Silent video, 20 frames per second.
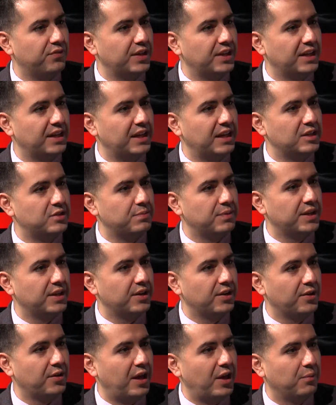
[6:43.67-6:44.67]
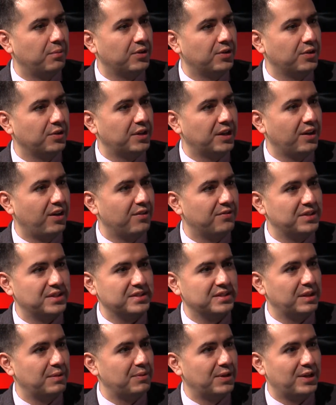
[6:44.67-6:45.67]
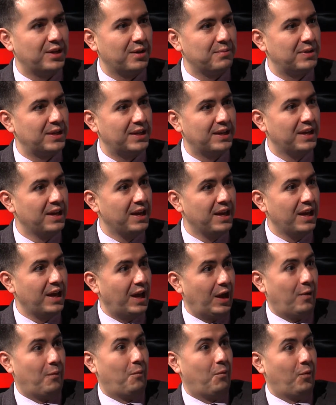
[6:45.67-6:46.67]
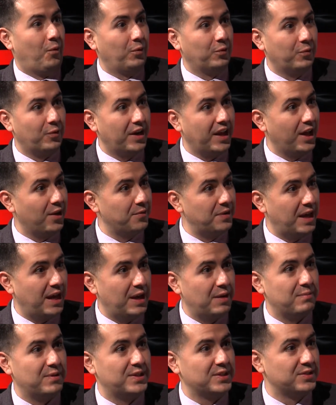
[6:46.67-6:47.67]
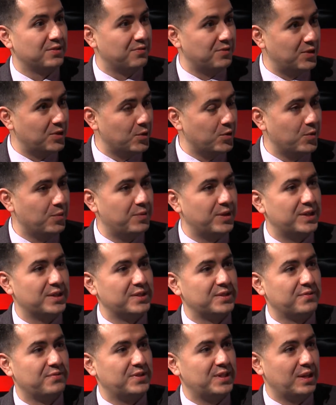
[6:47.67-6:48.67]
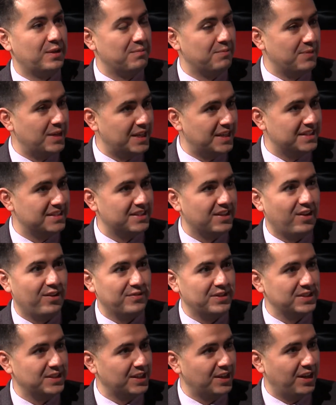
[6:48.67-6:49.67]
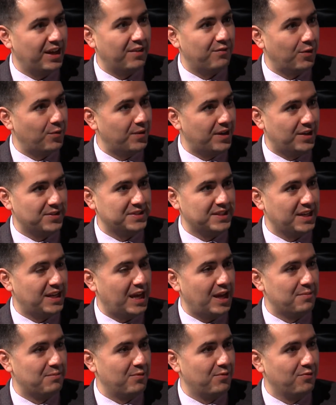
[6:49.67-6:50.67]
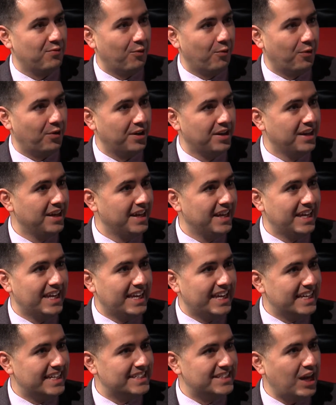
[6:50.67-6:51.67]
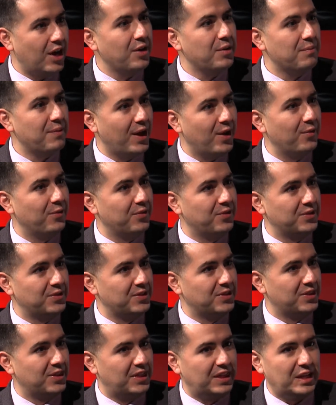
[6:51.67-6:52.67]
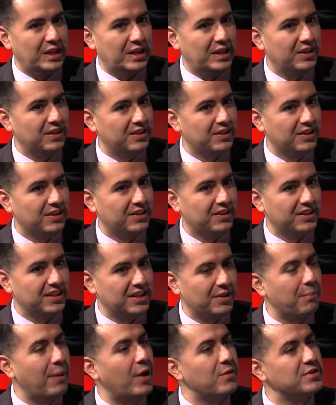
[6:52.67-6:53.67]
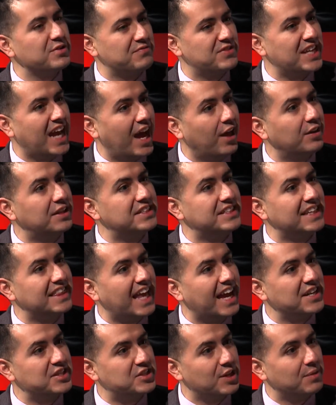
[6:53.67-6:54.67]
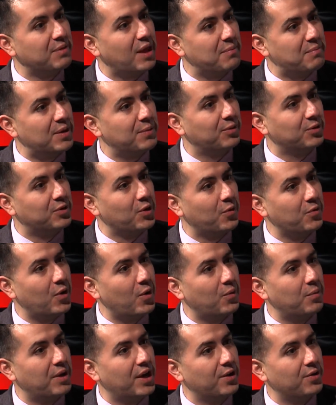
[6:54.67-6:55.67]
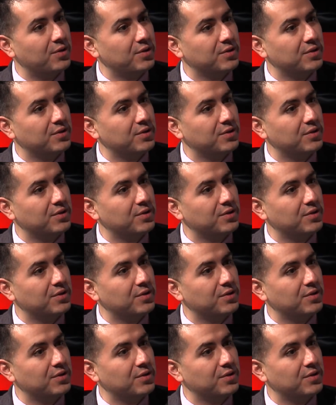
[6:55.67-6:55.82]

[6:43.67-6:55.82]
NHB here in Albuquerque, obviously becoming a world-renowned name because of you, because of Tim Means, and obviously everyone else that came before. Talk about the amount of talent in that gym that people don't know about.